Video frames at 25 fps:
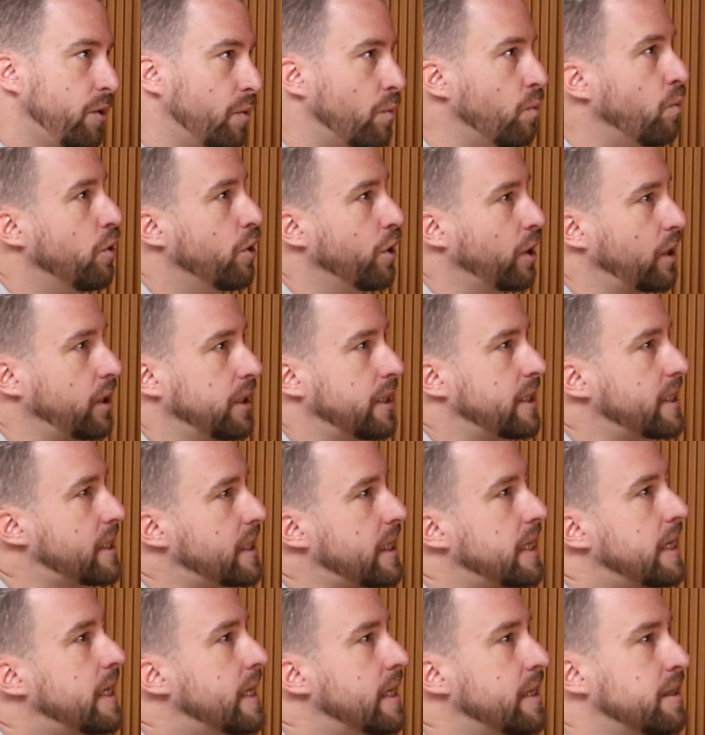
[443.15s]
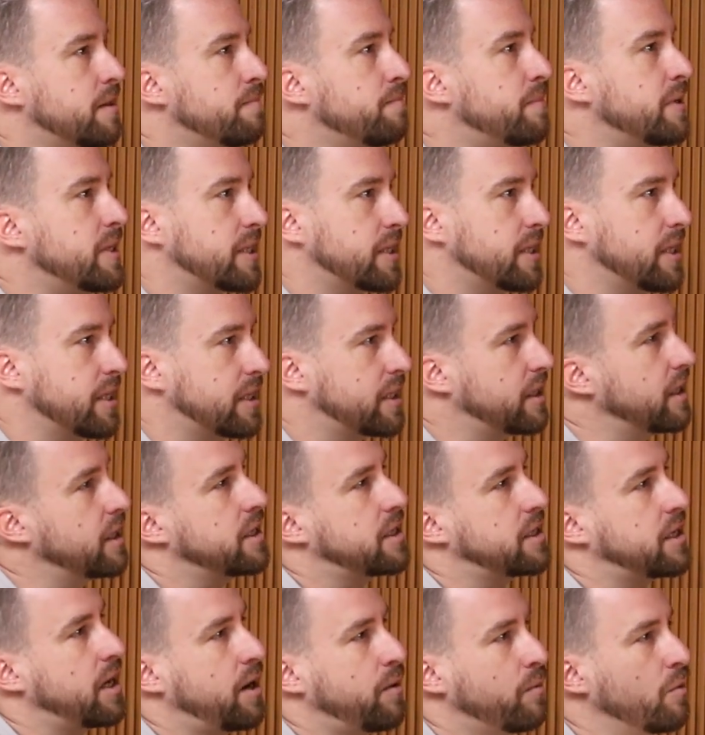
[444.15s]
work less in the business
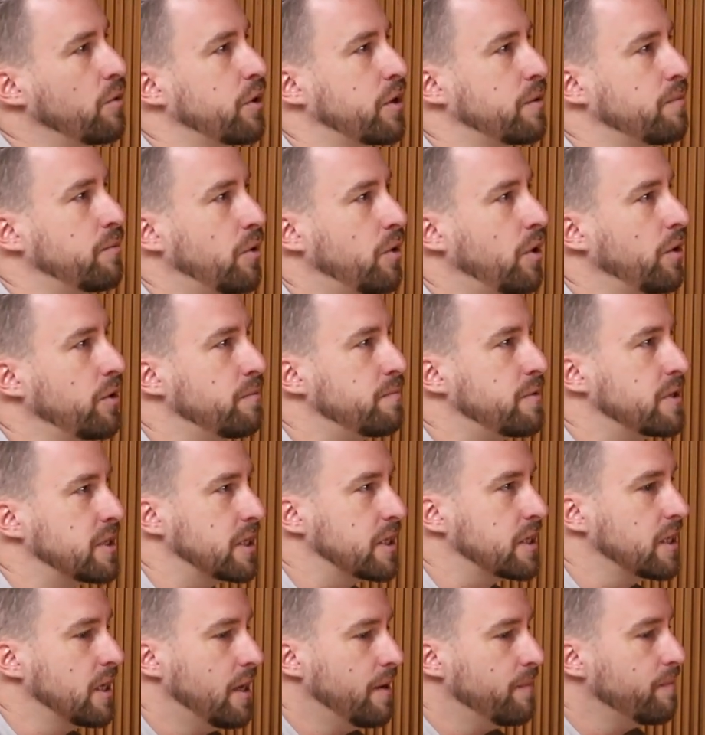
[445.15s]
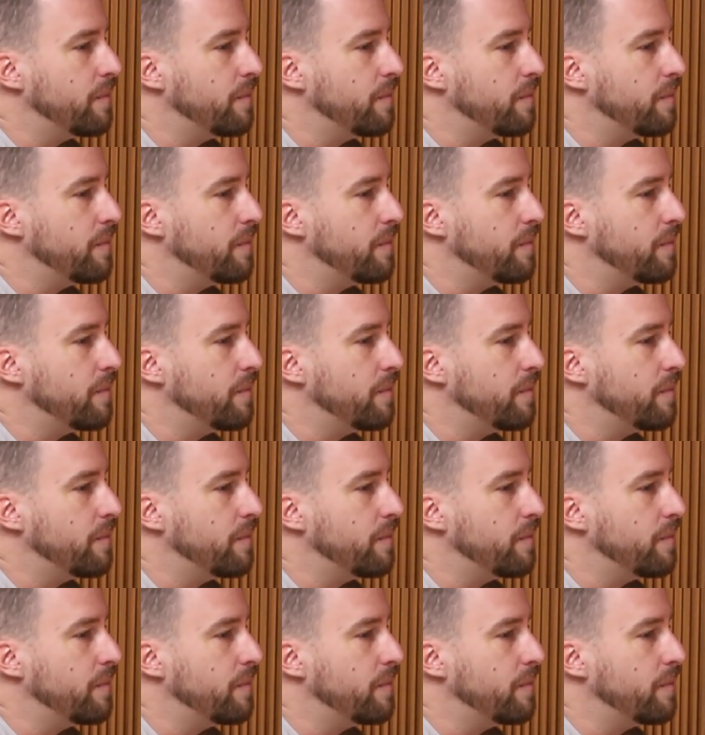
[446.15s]
and start working more on the business?